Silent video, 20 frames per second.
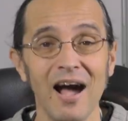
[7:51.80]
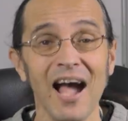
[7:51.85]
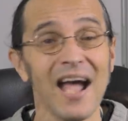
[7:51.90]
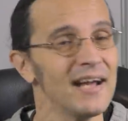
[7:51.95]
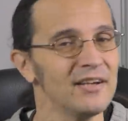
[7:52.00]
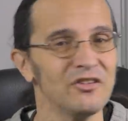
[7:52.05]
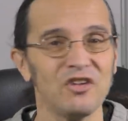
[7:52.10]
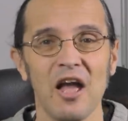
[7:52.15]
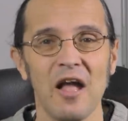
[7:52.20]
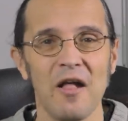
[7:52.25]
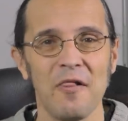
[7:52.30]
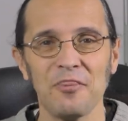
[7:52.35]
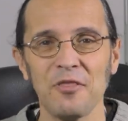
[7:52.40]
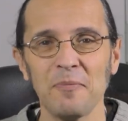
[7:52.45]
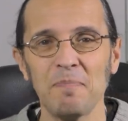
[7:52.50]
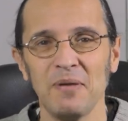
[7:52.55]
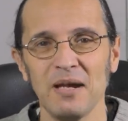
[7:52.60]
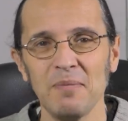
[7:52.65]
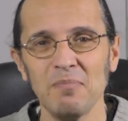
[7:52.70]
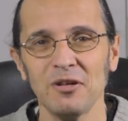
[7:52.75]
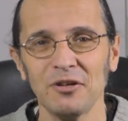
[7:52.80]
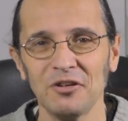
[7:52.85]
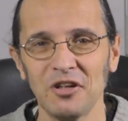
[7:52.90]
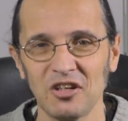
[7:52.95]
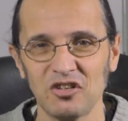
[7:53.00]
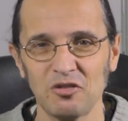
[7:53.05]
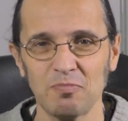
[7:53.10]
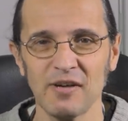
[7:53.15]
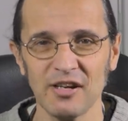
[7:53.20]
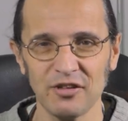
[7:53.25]
And the people at
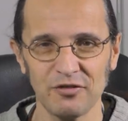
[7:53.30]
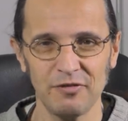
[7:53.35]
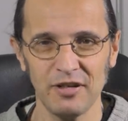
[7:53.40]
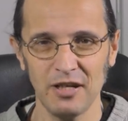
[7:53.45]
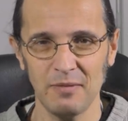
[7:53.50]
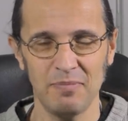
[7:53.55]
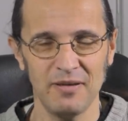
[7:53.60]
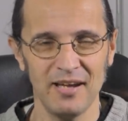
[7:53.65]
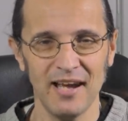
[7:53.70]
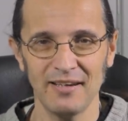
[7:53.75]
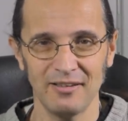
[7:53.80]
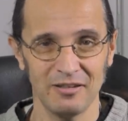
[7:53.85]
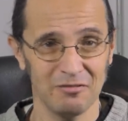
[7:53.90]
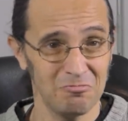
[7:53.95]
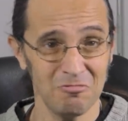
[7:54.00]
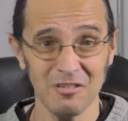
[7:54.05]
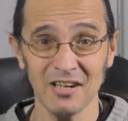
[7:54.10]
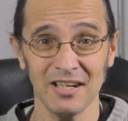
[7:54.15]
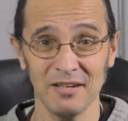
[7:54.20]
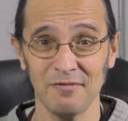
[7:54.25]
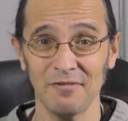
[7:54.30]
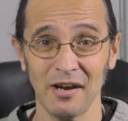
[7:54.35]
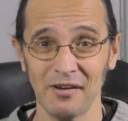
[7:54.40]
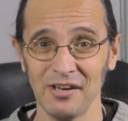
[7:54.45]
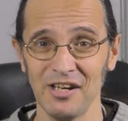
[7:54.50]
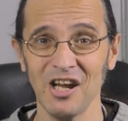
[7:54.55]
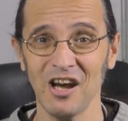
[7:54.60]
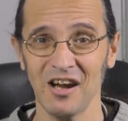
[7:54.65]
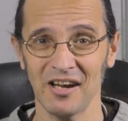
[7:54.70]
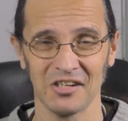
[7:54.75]
ExpressVPN are really
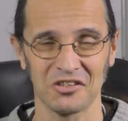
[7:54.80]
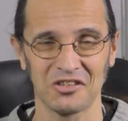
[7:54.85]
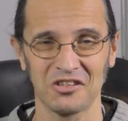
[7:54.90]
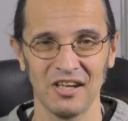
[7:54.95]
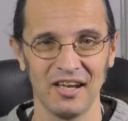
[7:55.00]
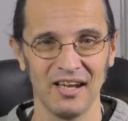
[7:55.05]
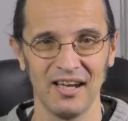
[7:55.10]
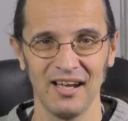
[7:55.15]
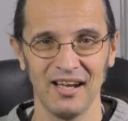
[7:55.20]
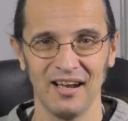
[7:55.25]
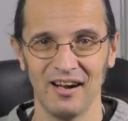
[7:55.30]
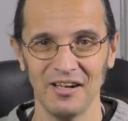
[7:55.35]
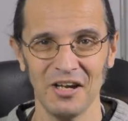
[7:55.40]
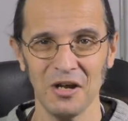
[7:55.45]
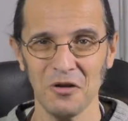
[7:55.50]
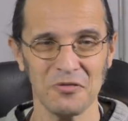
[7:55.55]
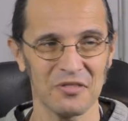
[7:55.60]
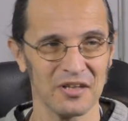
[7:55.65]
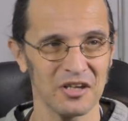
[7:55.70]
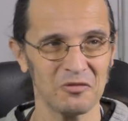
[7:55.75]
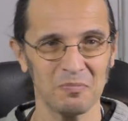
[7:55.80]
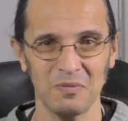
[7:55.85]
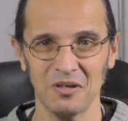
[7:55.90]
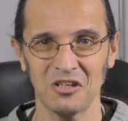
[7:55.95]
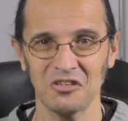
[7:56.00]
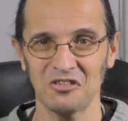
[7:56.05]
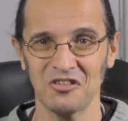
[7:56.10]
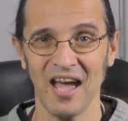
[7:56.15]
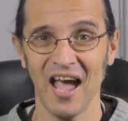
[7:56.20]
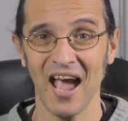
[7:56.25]
very nice. I know this
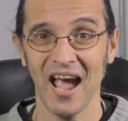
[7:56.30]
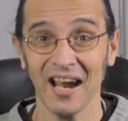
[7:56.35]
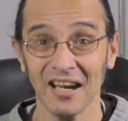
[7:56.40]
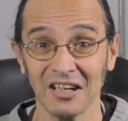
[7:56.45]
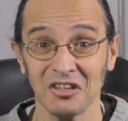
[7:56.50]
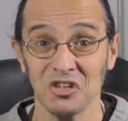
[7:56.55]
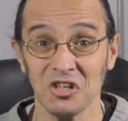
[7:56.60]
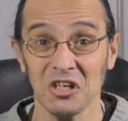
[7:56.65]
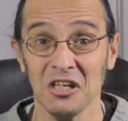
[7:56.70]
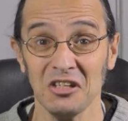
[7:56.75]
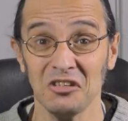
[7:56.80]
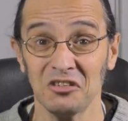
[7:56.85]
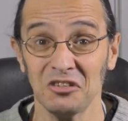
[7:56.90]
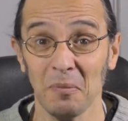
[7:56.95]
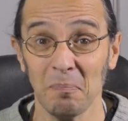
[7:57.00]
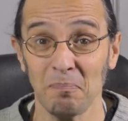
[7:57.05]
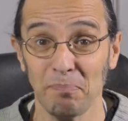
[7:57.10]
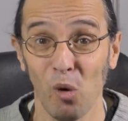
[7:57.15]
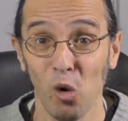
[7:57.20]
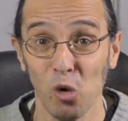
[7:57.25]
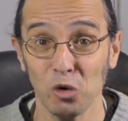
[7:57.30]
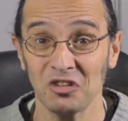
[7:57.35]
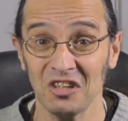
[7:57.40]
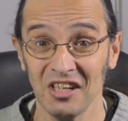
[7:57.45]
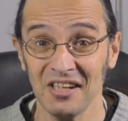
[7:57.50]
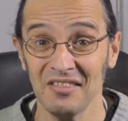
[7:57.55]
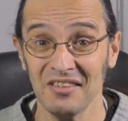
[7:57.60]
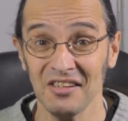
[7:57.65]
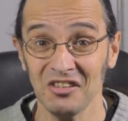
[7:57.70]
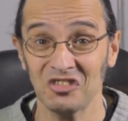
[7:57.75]
because they're actually
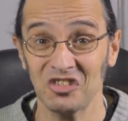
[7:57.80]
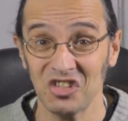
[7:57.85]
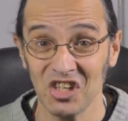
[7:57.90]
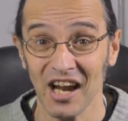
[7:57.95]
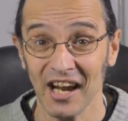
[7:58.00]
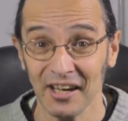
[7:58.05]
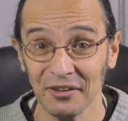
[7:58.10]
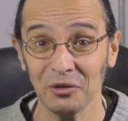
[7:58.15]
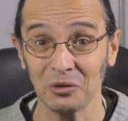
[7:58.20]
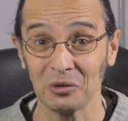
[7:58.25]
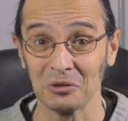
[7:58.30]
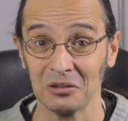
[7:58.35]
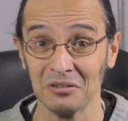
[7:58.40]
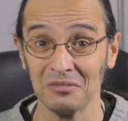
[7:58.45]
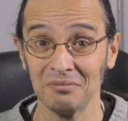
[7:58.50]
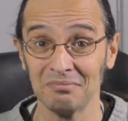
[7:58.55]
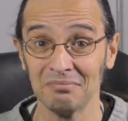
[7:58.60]
supporting this channel.